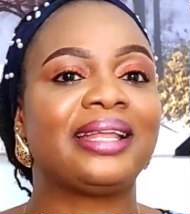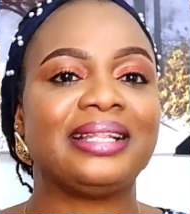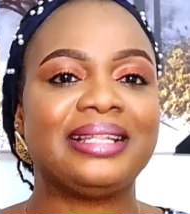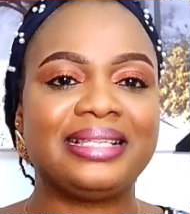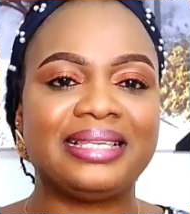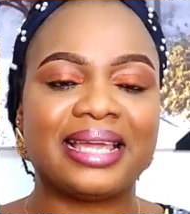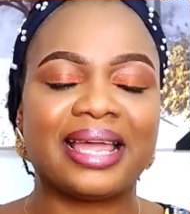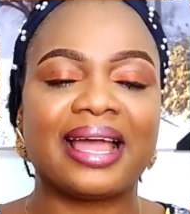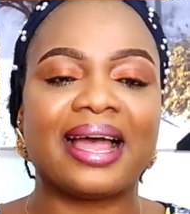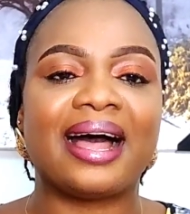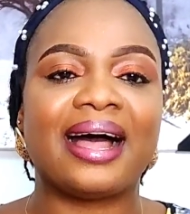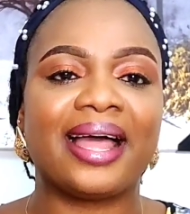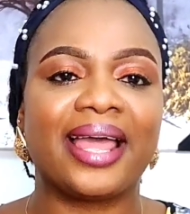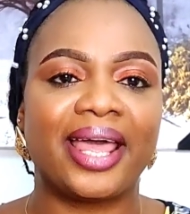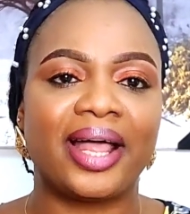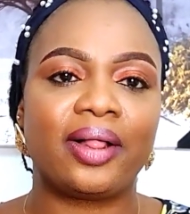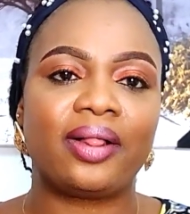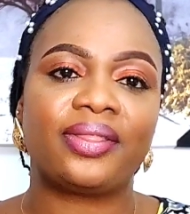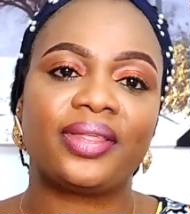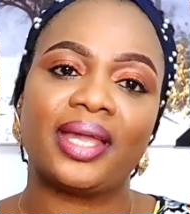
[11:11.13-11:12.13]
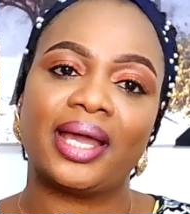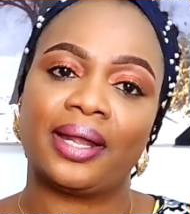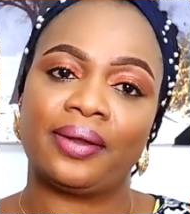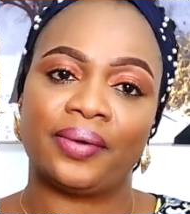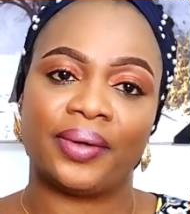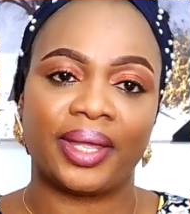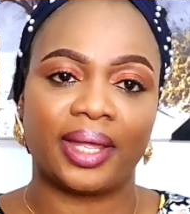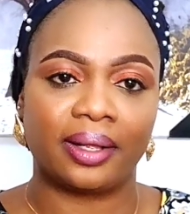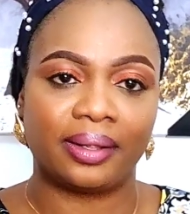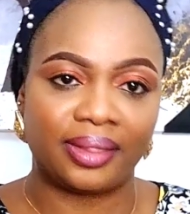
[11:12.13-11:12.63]
There are healthy and
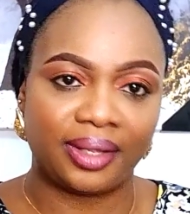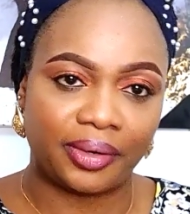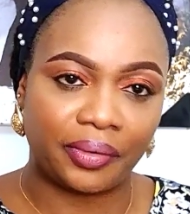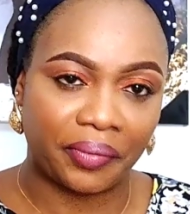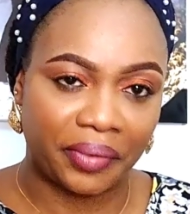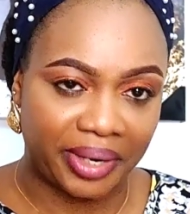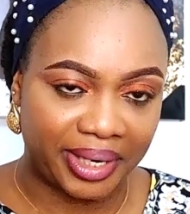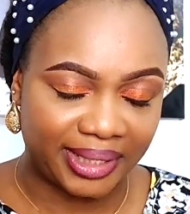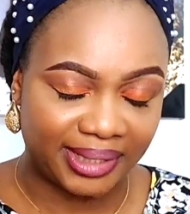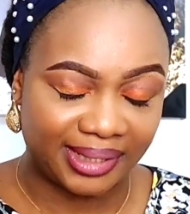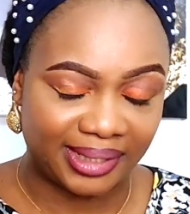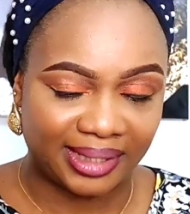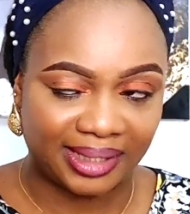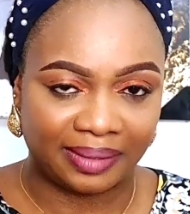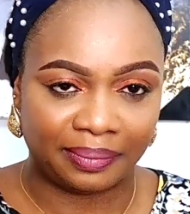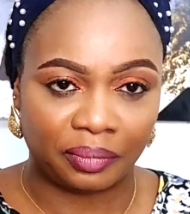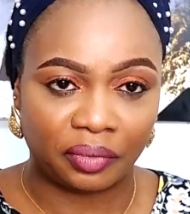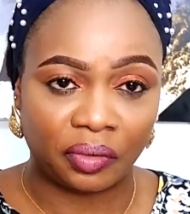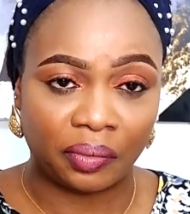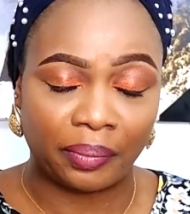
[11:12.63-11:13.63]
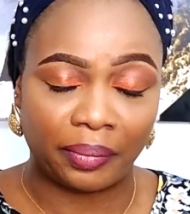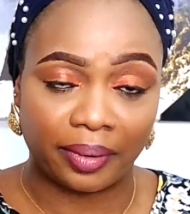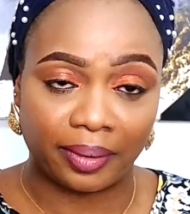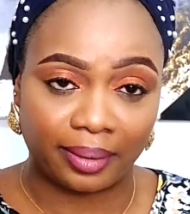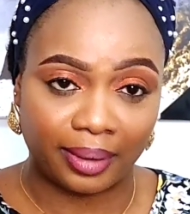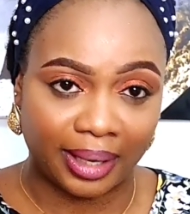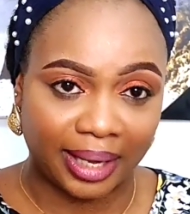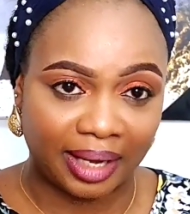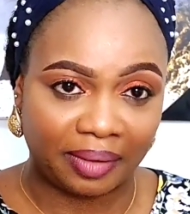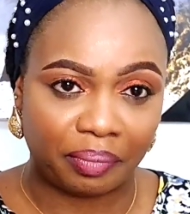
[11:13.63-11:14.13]
unhealthy criticism, don't
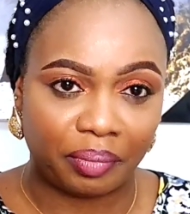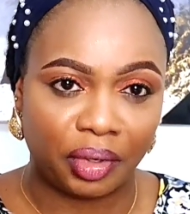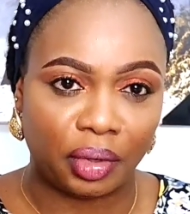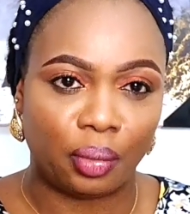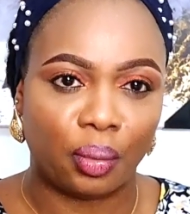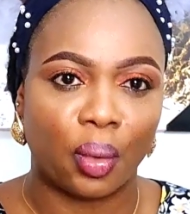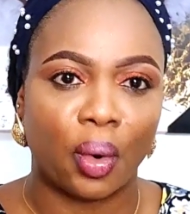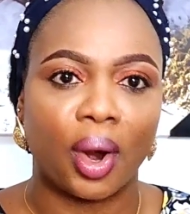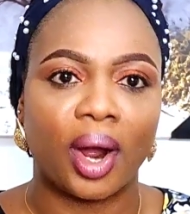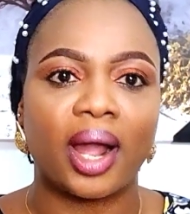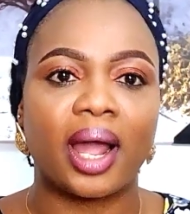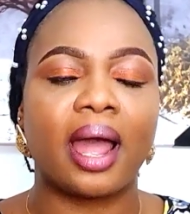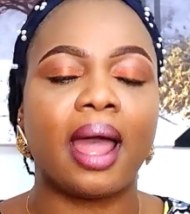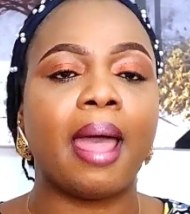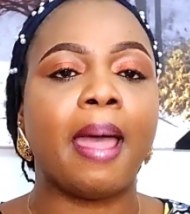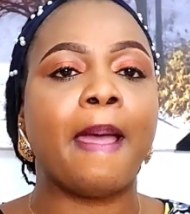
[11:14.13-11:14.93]
get me wrong,